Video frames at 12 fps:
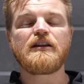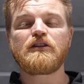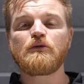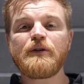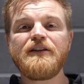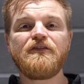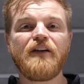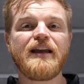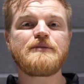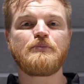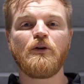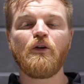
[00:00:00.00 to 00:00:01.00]
a
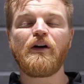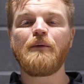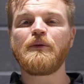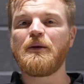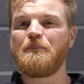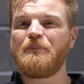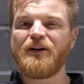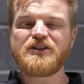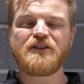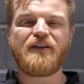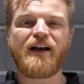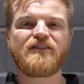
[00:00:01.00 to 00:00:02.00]
3-phase program with a
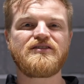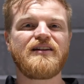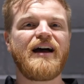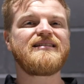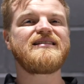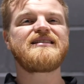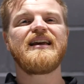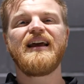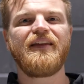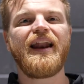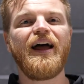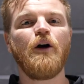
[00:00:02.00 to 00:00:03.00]
bunch of exercises
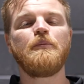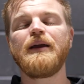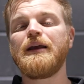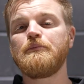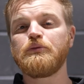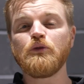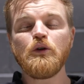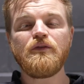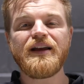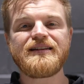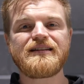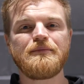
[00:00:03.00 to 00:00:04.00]
that help improve
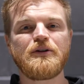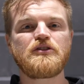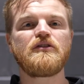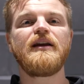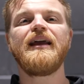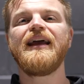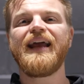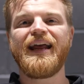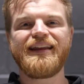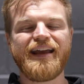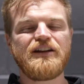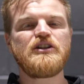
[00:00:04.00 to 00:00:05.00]
asymmetry
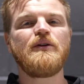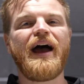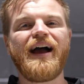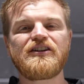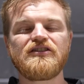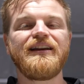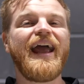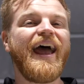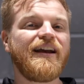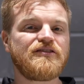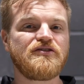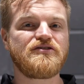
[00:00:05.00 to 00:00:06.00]
and get you actually
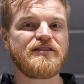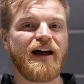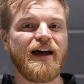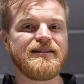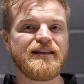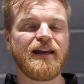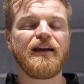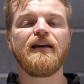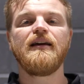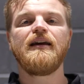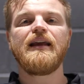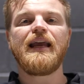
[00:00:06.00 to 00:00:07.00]
exercising
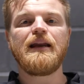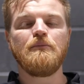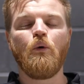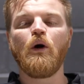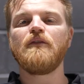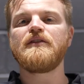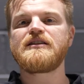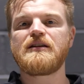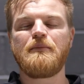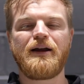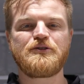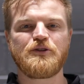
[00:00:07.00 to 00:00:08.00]
in more of a
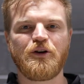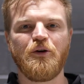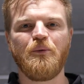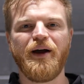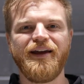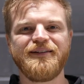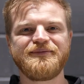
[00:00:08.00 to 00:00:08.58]
symmetrical way.